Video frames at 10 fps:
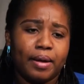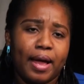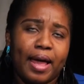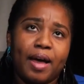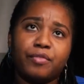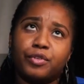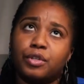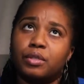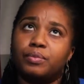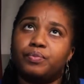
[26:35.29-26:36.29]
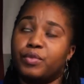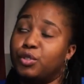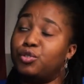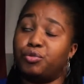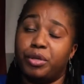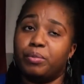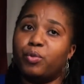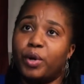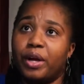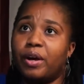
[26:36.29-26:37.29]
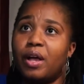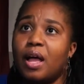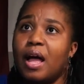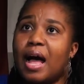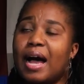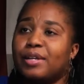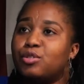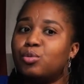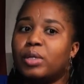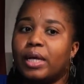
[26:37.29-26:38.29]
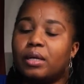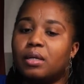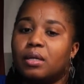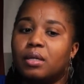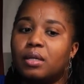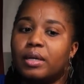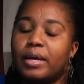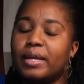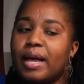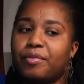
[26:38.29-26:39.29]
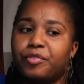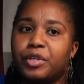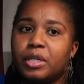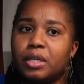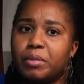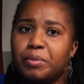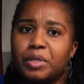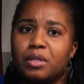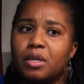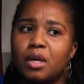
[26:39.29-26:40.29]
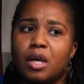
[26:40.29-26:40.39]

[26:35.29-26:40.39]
have a dream where I do like an African, maybe